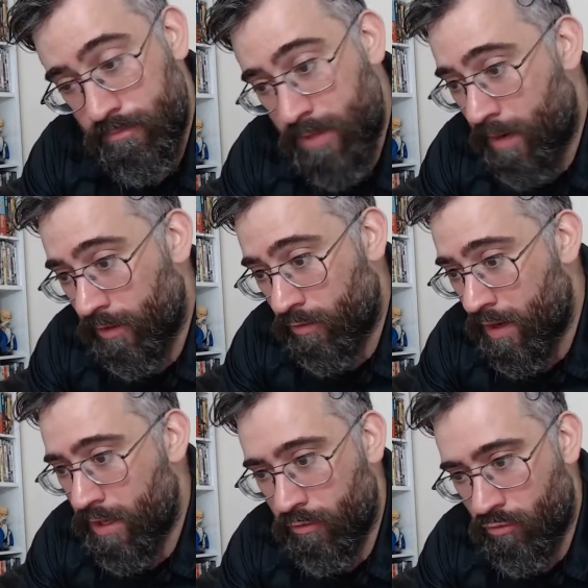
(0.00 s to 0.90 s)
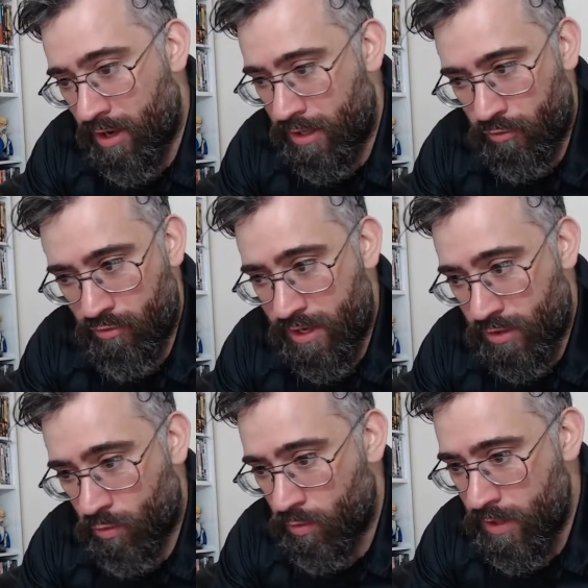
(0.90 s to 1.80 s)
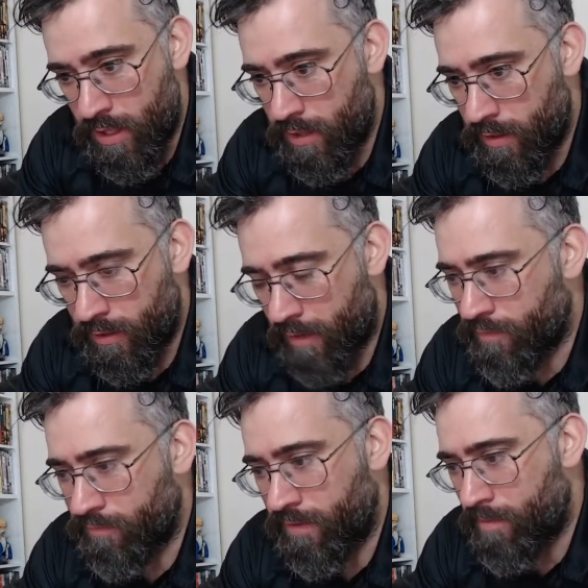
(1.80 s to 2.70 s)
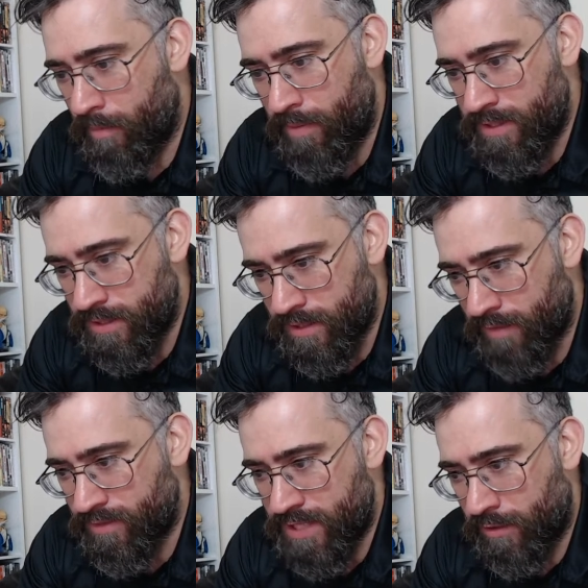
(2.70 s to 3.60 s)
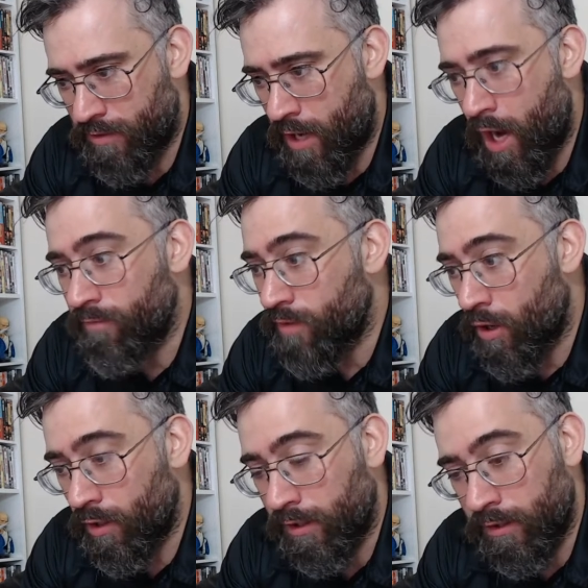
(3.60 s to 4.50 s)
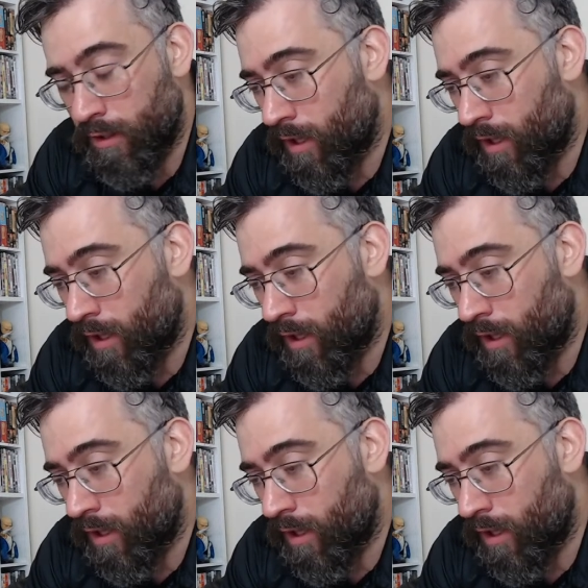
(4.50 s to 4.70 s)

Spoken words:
That'd be great. Great call. Love the female pieces. Love the take on it. I love the Harley.